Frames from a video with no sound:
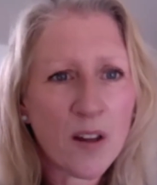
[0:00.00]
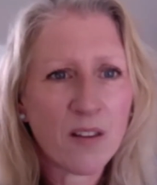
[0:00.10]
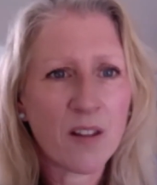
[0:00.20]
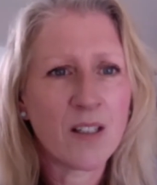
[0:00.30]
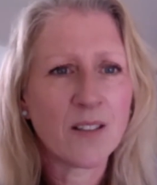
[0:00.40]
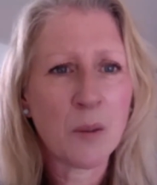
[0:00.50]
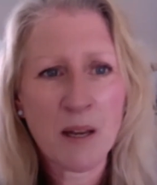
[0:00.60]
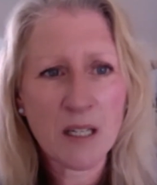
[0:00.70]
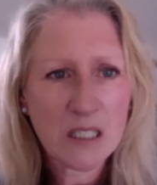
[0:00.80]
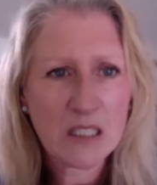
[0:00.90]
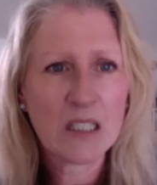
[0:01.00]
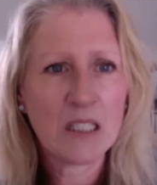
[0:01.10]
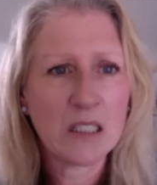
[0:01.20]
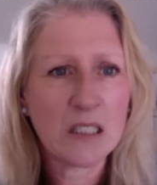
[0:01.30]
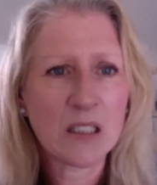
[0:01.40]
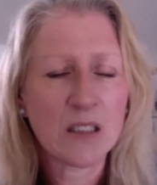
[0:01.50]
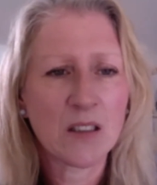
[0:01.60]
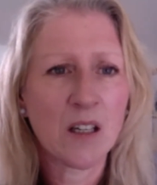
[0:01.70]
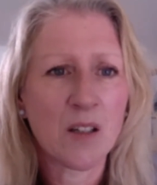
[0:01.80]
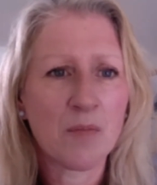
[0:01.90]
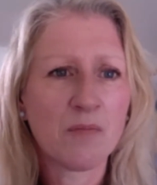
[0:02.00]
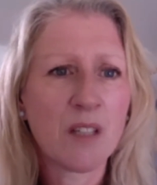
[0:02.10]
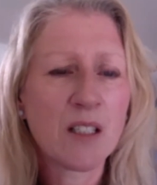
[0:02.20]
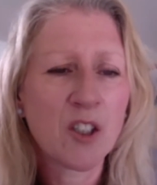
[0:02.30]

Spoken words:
things and mending things is